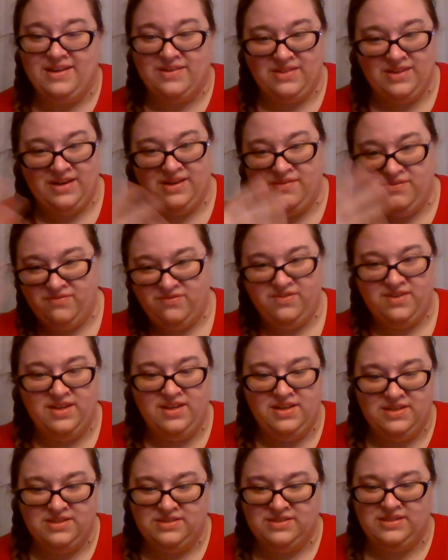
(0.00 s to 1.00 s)
now that I've
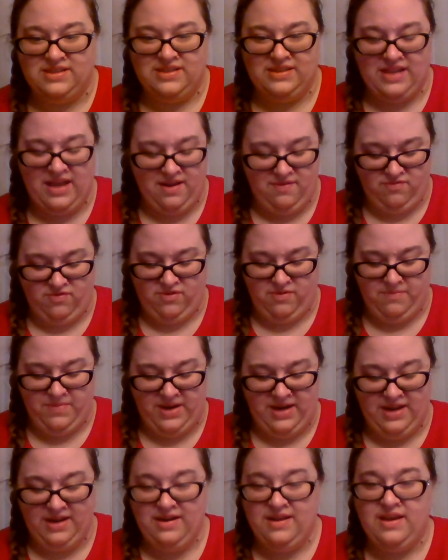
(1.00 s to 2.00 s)
done that for a
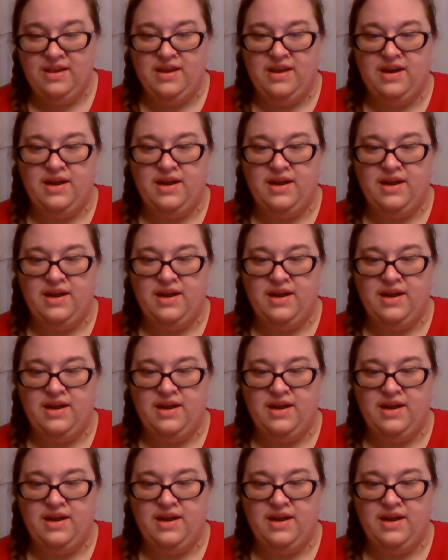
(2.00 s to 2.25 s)
minute,